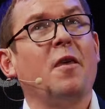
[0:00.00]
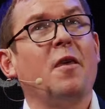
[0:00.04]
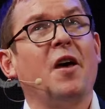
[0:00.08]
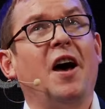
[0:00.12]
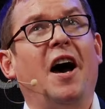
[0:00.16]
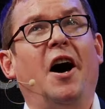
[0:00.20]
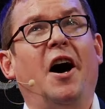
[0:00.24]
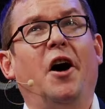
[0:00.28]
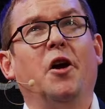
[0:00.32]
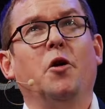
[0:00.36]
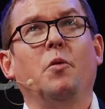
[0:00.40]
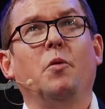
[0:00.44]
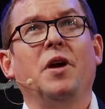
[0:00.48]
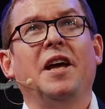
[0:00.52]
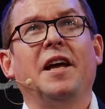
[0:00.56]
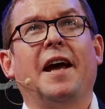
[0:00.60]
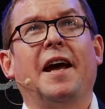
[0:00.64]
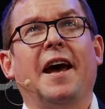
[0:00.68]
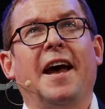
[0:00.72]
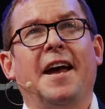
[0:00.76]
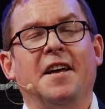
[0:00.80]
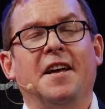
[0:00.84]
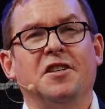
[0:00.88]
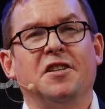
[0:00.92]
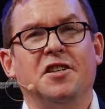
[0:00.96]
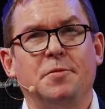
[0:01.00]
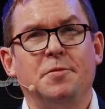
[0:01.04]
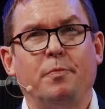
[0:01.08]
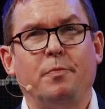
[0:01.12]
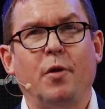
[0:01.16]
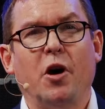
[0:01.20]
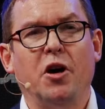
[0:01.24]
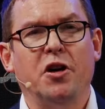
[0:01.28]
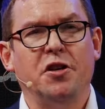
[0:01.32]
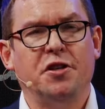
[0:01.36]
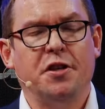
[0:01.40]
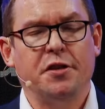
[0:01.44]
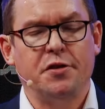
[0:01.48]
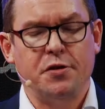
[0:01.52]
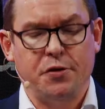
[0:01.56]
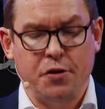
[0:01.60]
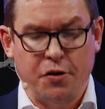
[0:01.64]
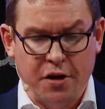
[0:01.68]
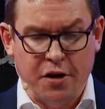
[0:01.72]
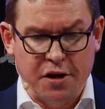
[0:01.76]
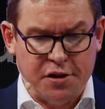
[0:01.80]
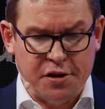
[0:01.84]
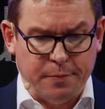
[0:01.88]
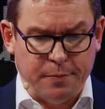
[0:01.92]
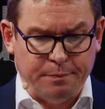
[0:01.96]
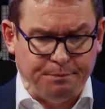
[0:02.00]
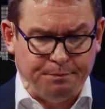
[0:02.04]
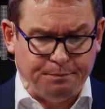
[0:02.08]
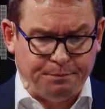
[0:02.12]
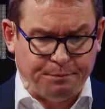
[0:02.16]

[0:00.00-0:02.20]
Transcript: how do we gain exposure to this